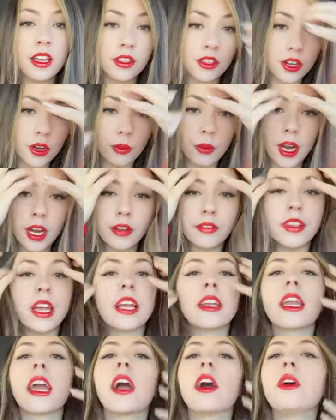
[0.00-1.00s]
They're aware of
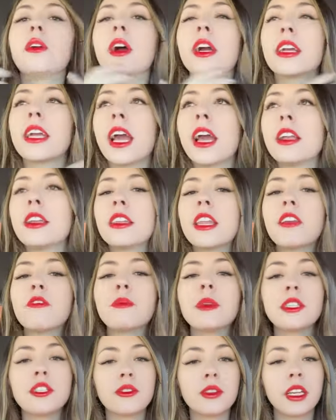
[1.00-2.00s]
that now. Again, they've
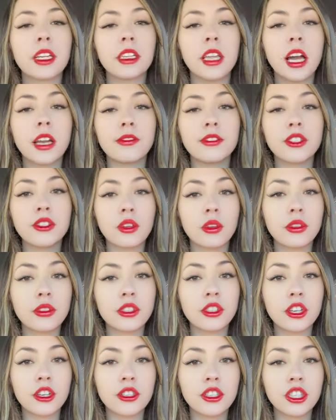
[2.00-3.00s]
been doing a lot of soul
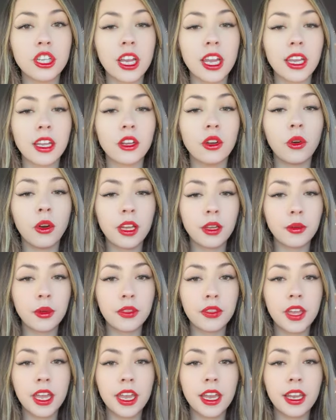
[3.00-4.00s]
searching, going
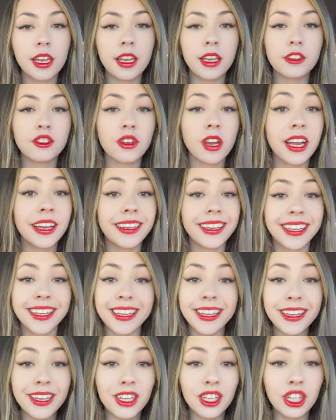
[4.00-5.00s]
within, trying to
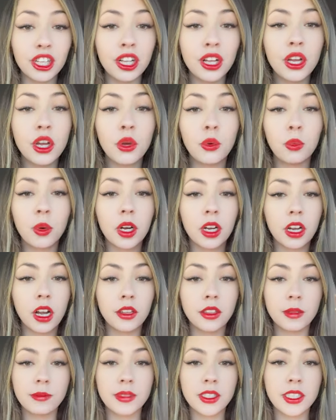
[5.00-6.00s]
heal, work
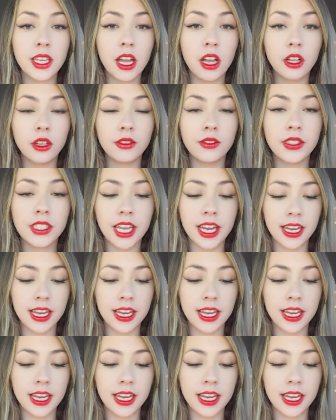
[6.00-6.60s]
on themselves.